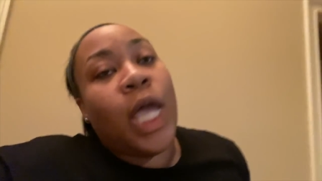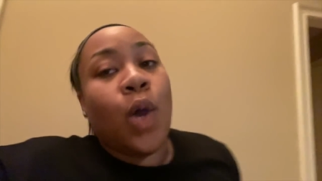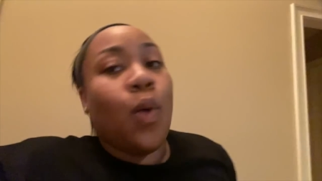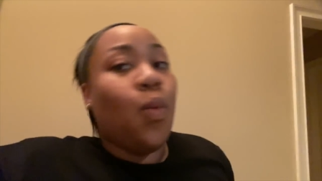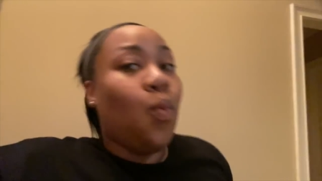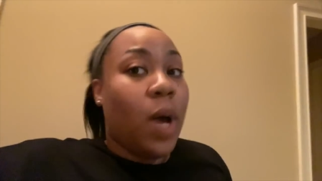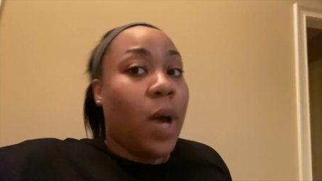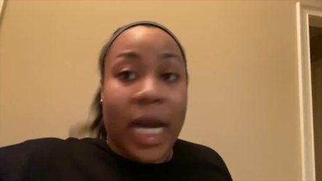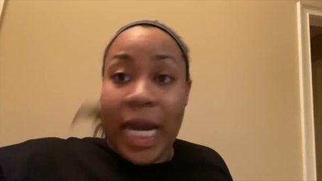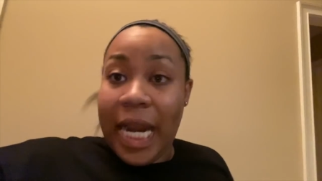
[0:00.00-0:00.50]

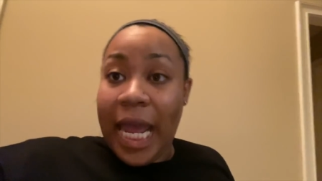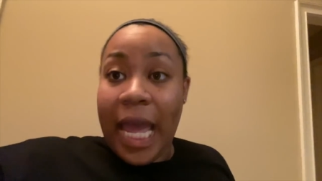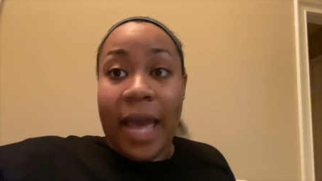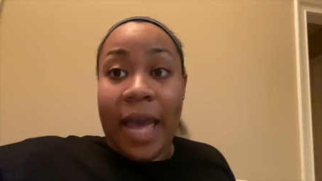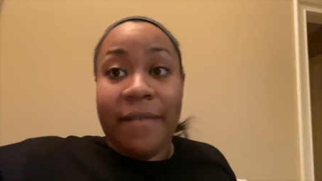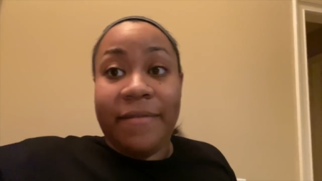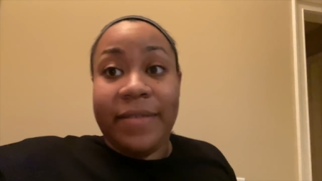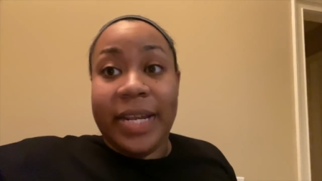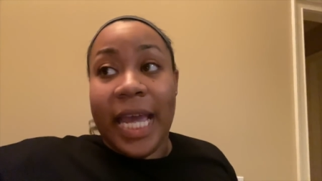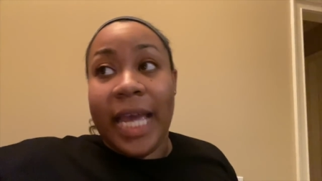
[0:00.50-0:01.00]
one and a
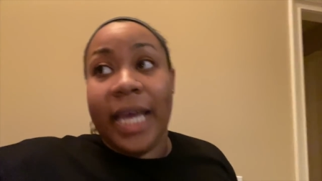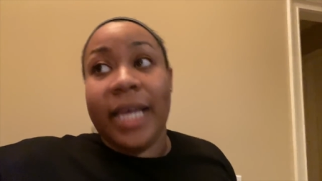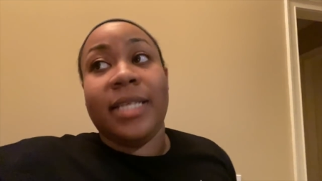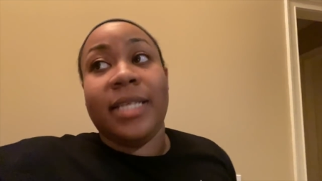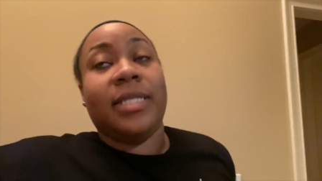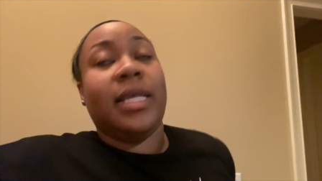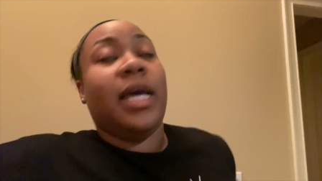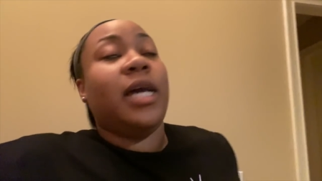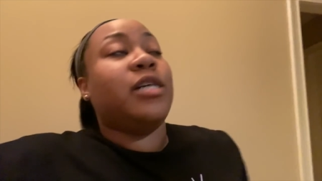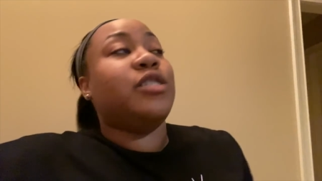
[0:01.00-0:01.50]
half
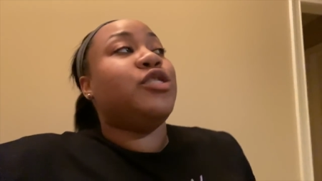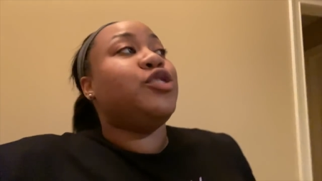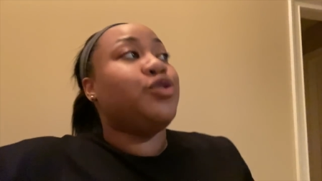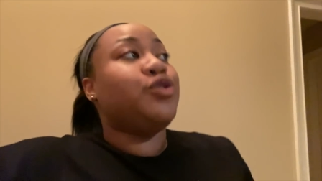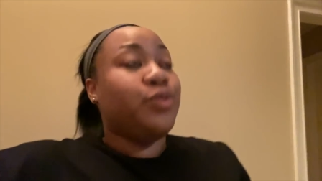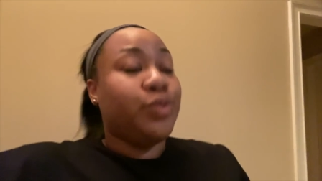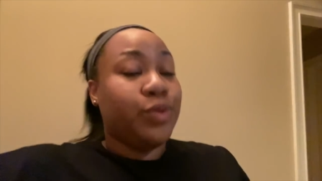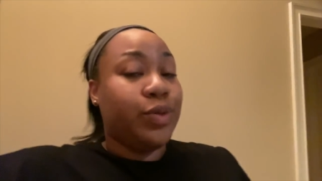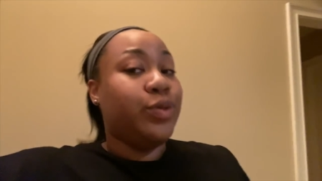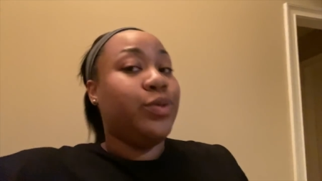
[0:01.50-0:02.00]
days, like a
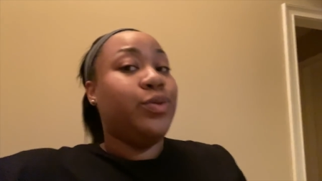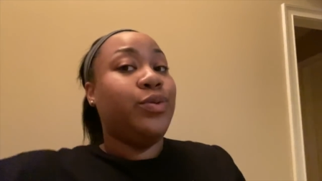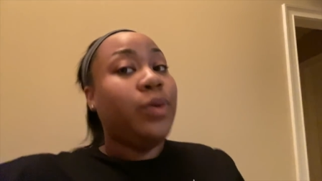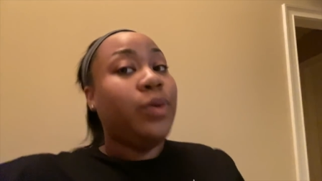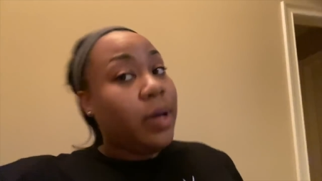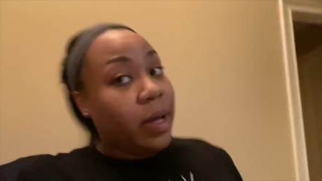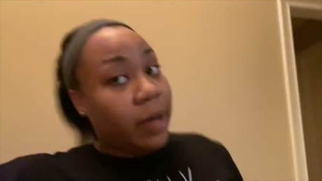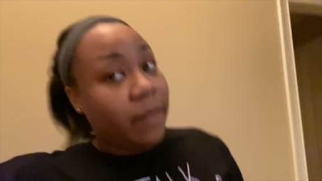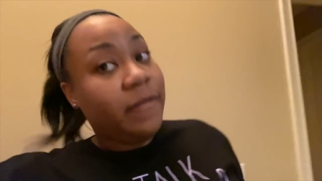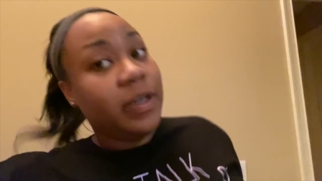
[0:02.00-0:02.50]
true
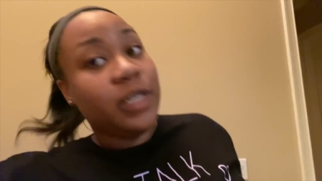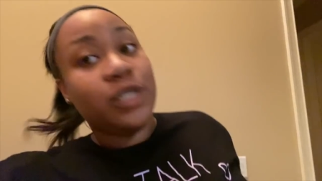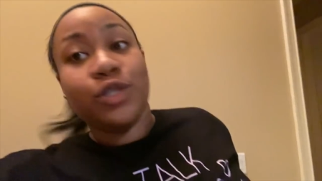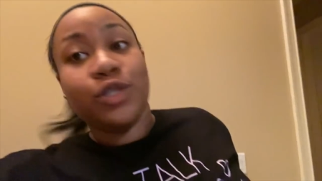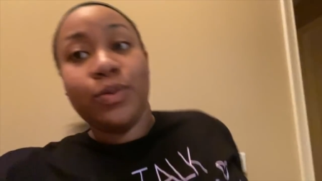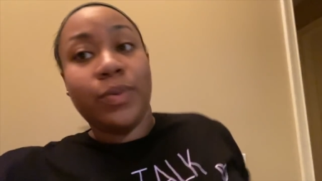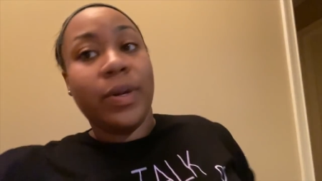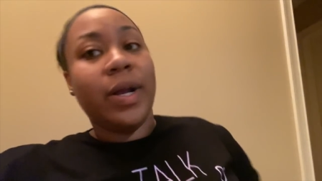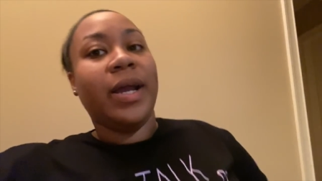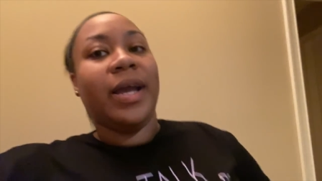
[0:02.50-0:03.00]

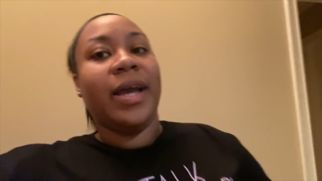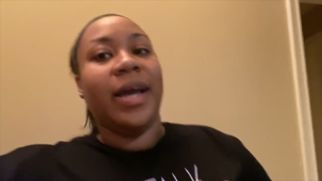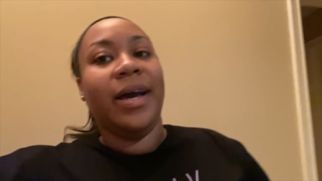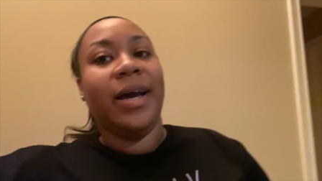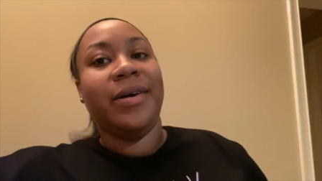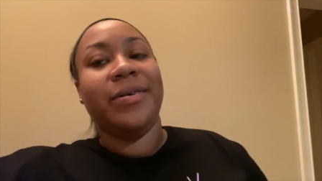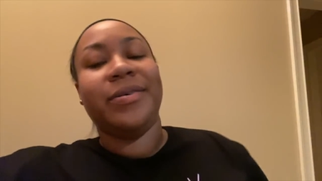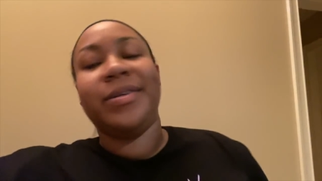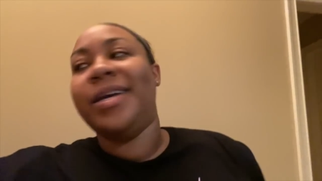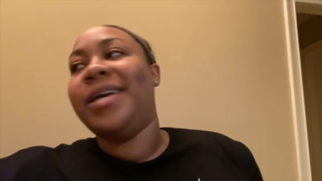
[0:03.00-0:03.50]
official
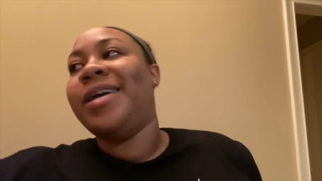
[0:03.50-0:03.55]
workout.